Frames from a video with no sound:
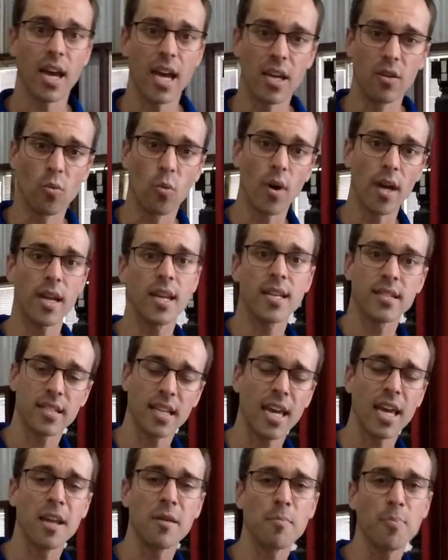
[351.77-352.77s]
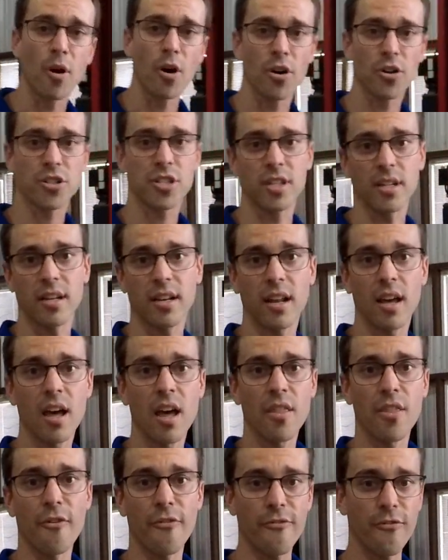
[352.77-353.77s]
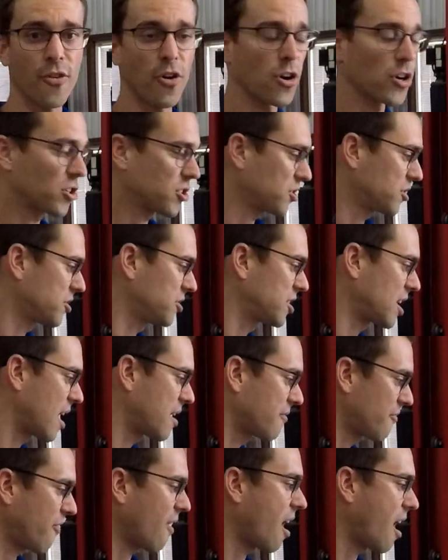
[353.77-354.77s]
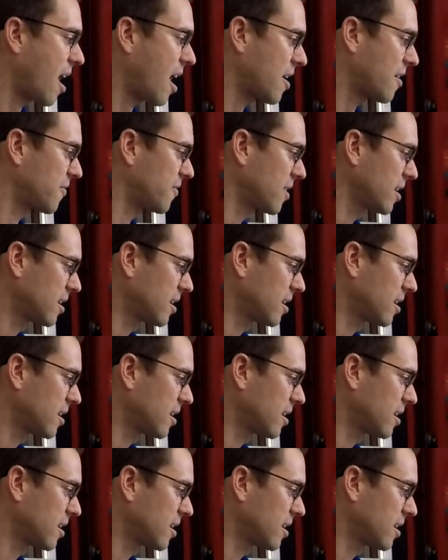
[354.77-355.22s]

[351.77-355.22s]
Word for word: and witness in person the first Gen 5